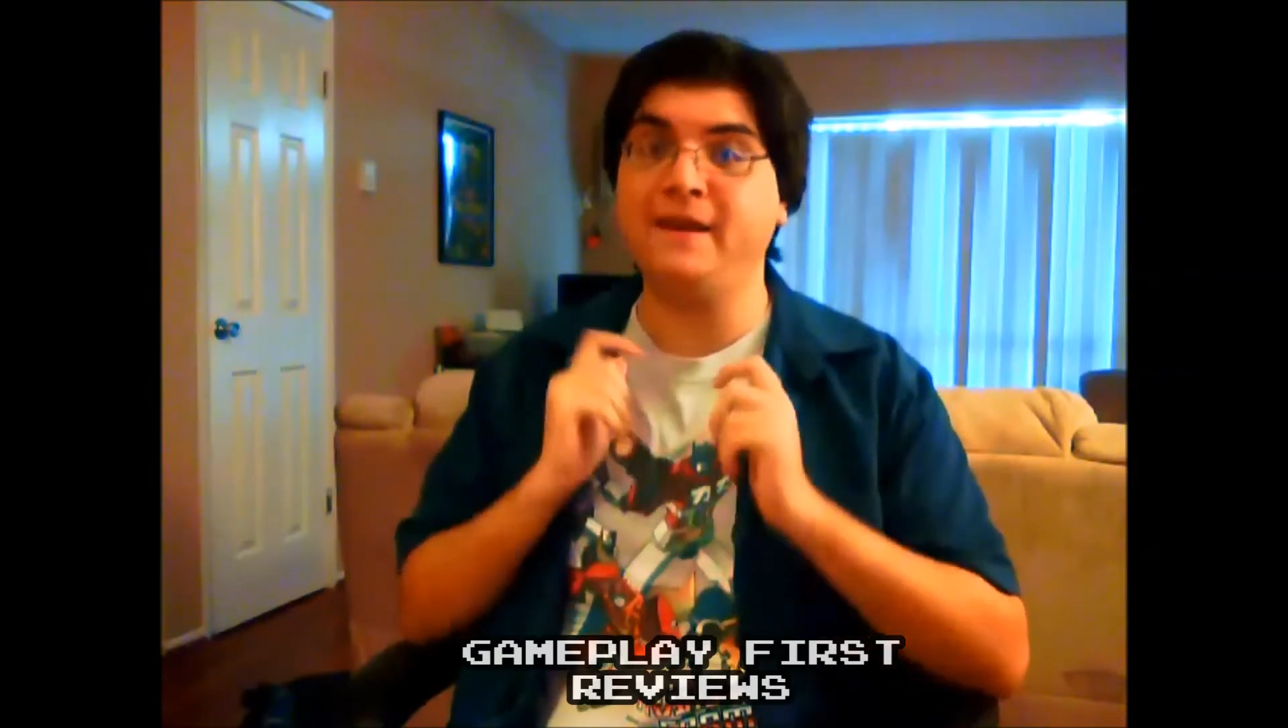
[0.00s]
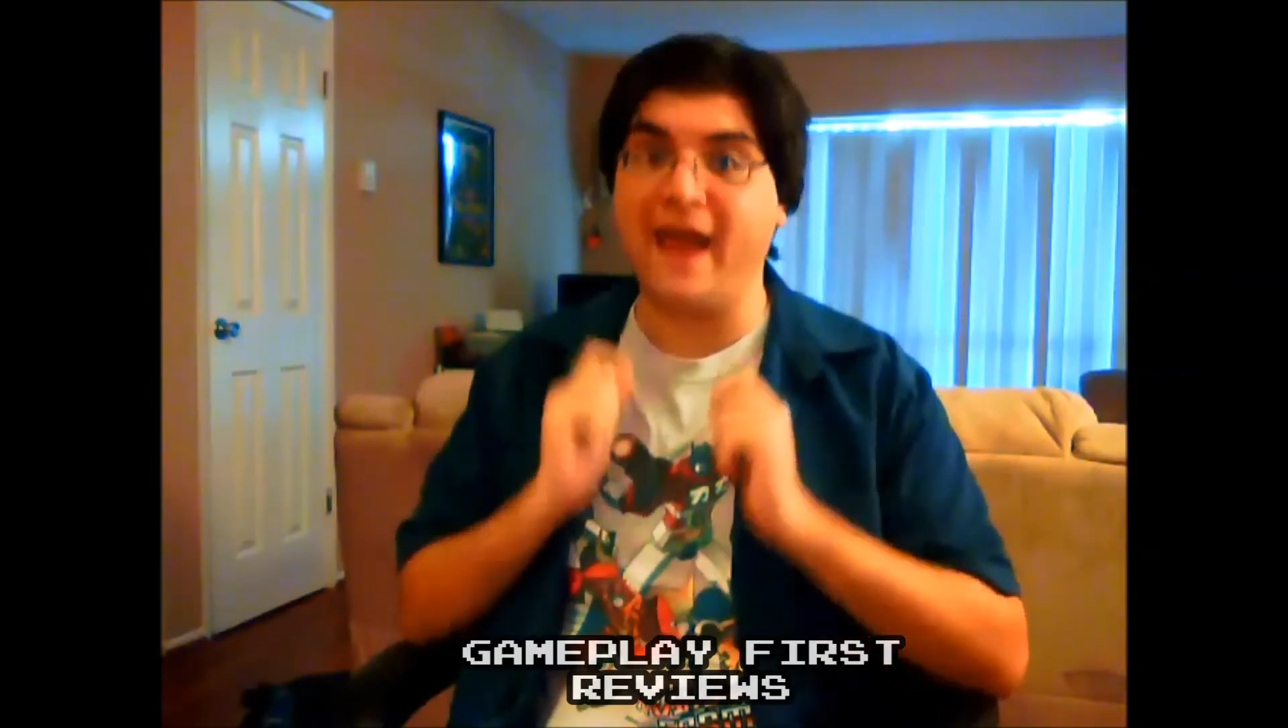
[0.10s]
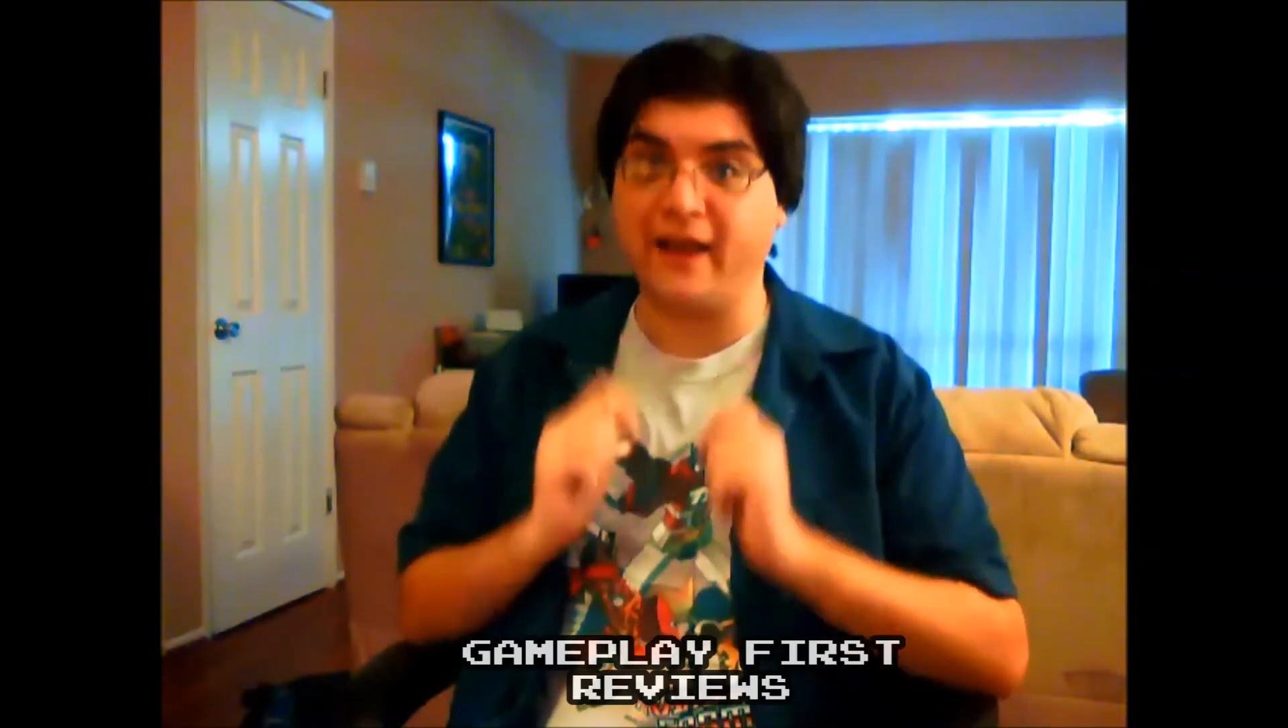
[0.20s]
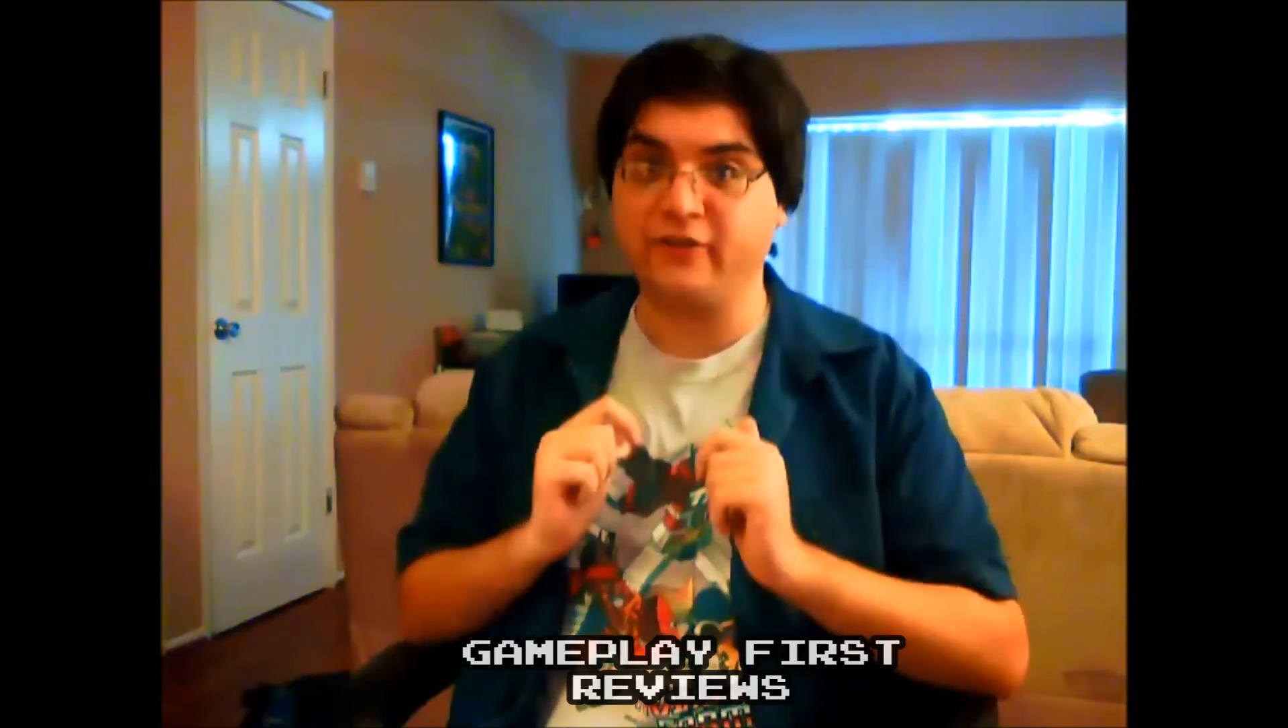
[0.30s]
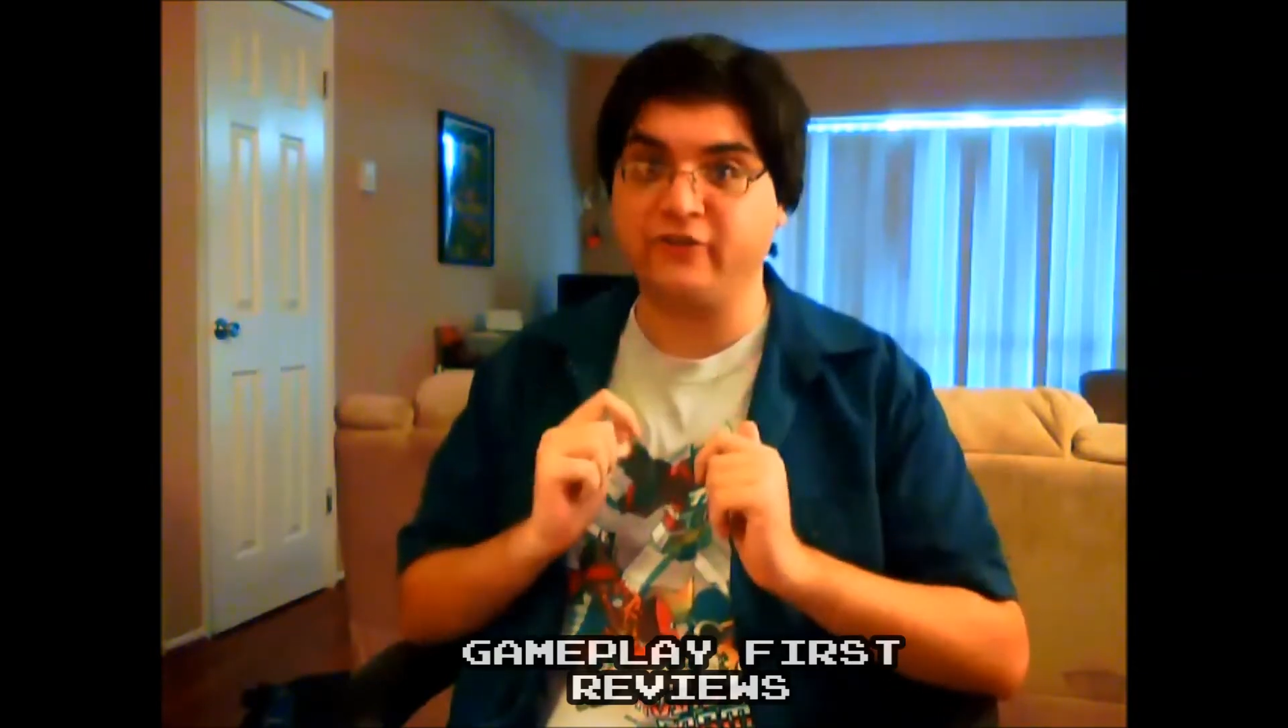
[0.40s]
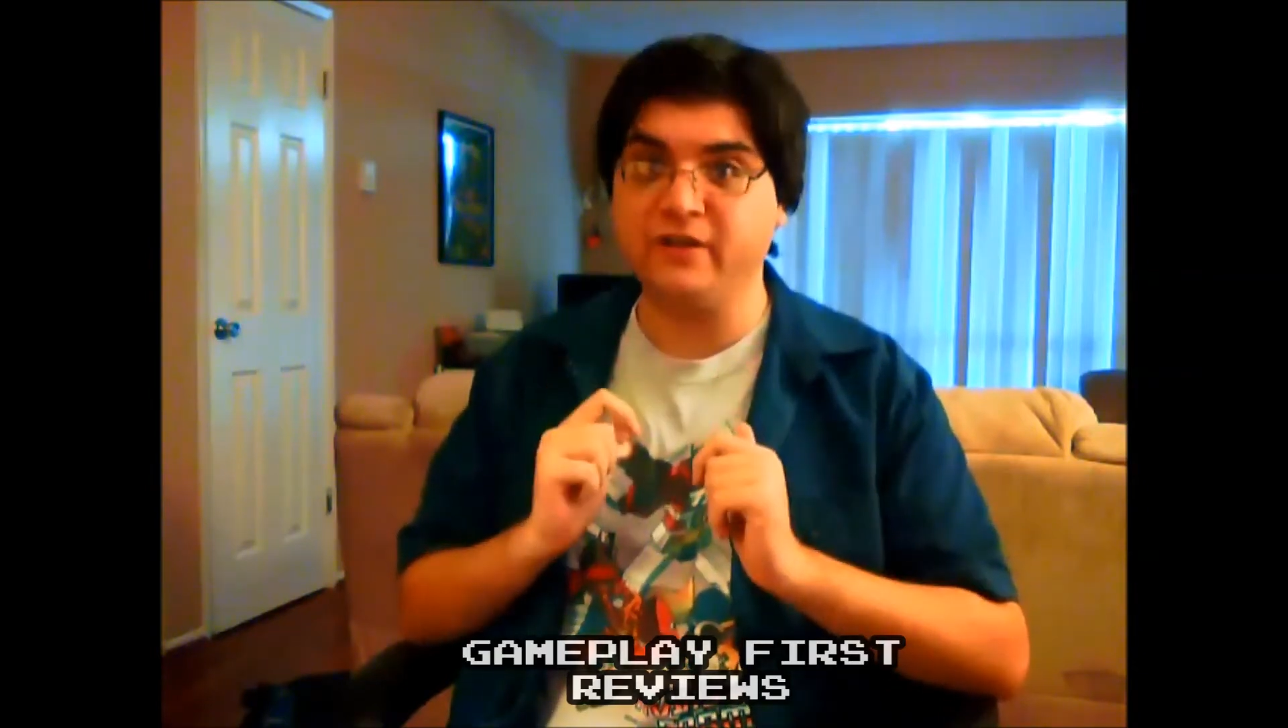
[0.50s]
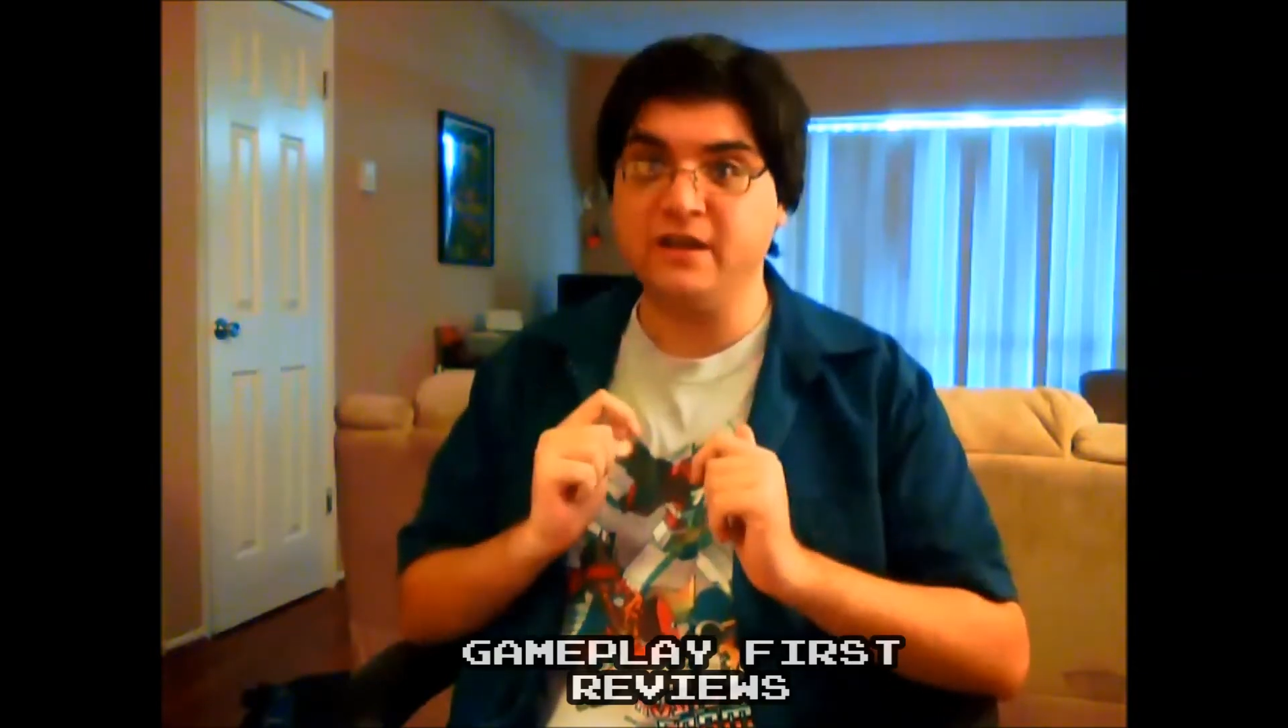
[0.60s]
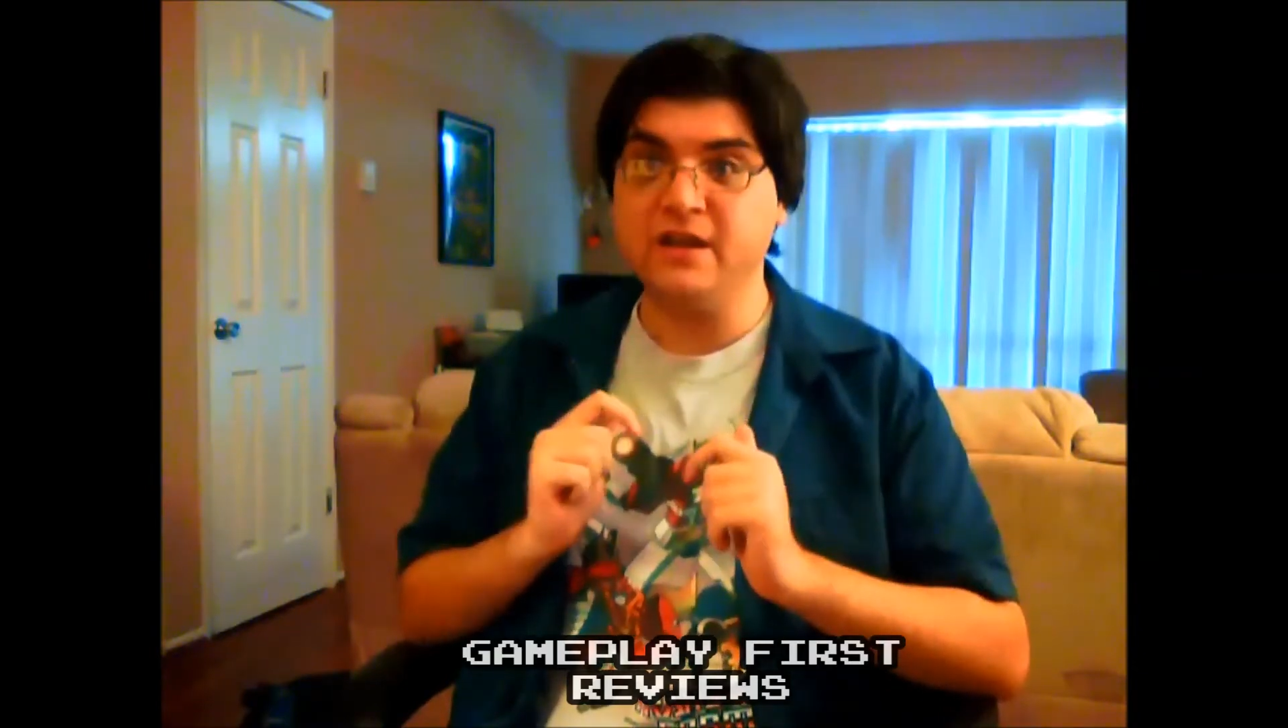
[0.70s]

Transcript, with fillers: next.